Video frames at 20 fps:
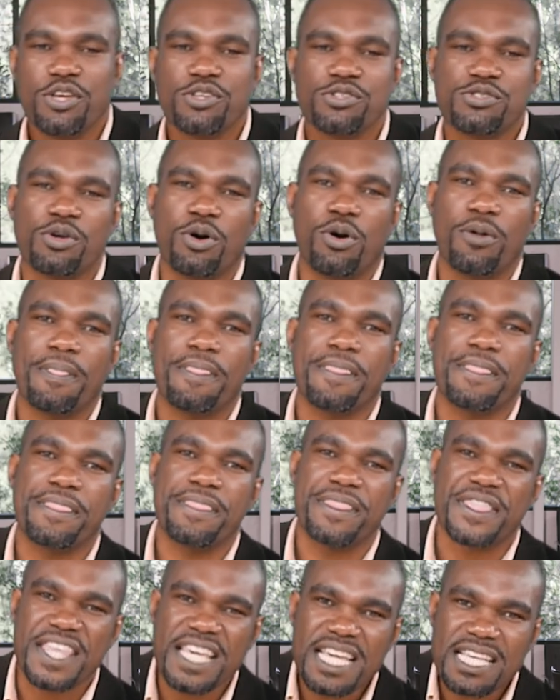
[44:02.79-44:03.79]
So,
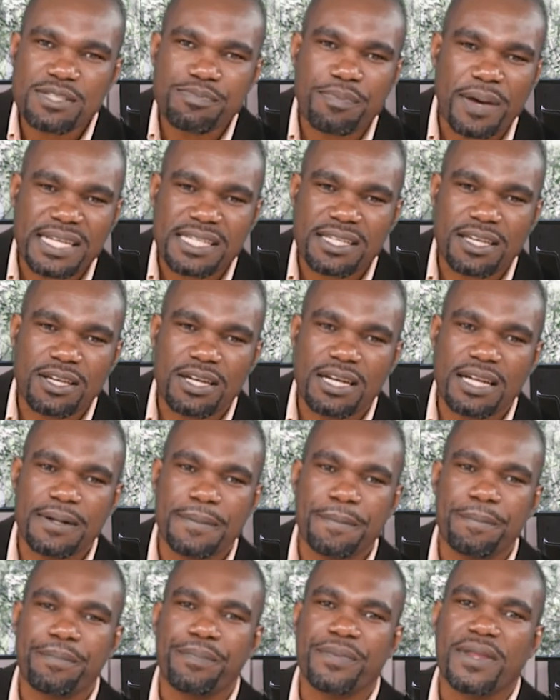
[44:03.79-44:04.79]
this
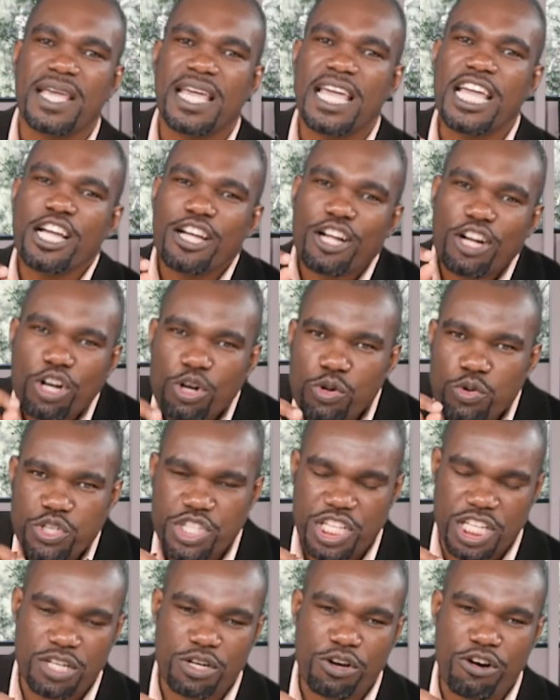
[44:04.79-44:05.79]
particular
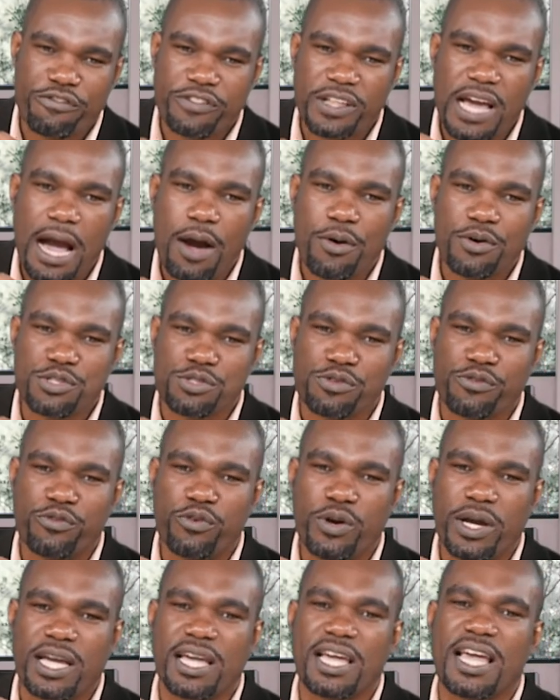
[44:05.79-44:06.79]
inclusion of the hours of
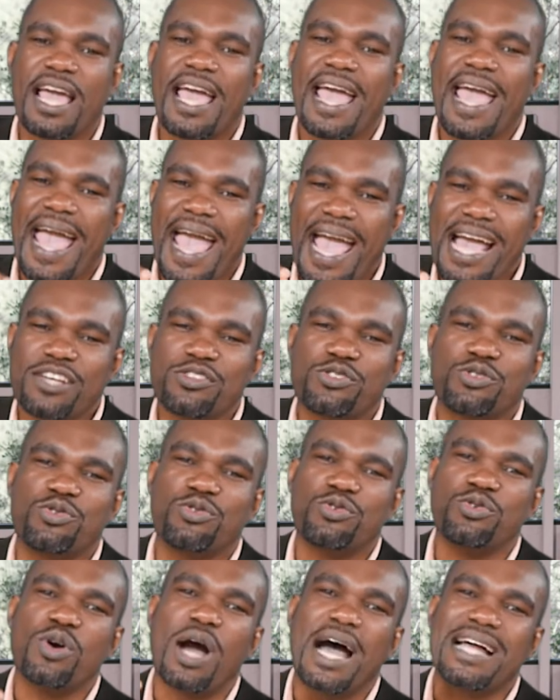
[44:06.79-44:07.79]
work has
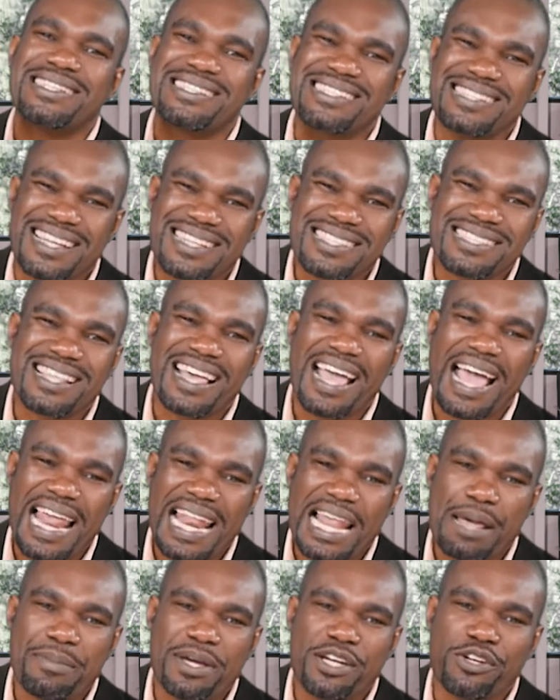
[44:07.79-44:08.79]
to address the
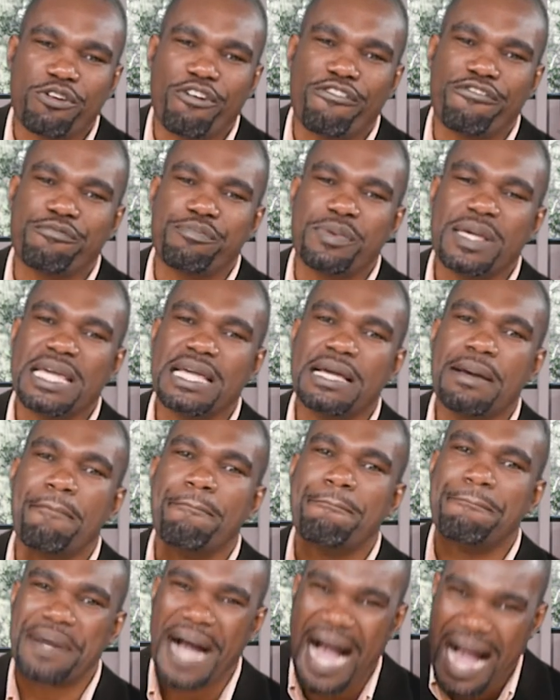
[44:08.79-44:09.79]
element of
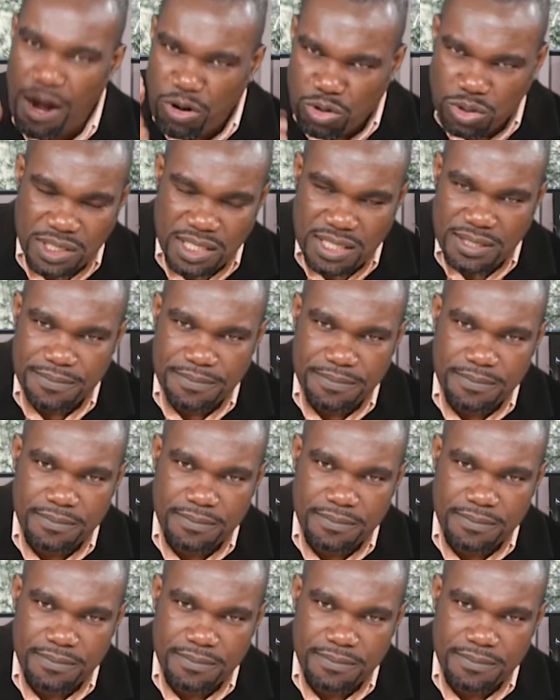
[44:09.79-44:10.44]
being bound.